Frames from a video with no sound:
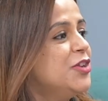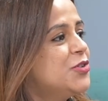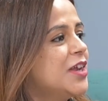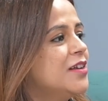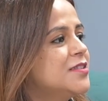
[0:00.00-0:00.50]
you
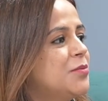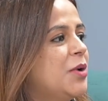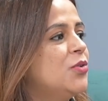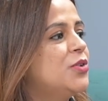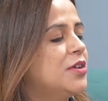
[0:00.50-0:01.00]
tell us
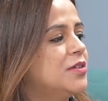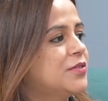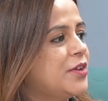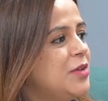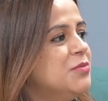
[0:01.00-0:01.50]
about
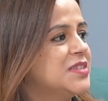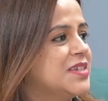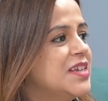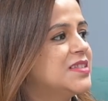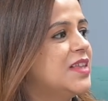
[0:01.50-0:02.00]
3
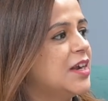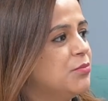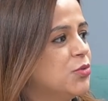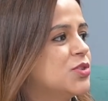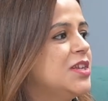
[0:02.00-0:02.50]
mistakes that
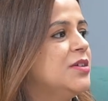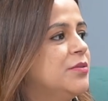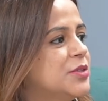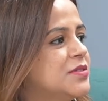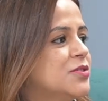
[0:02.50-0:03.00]
mostly
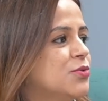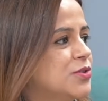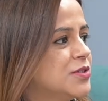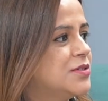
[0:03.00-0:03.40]
business owners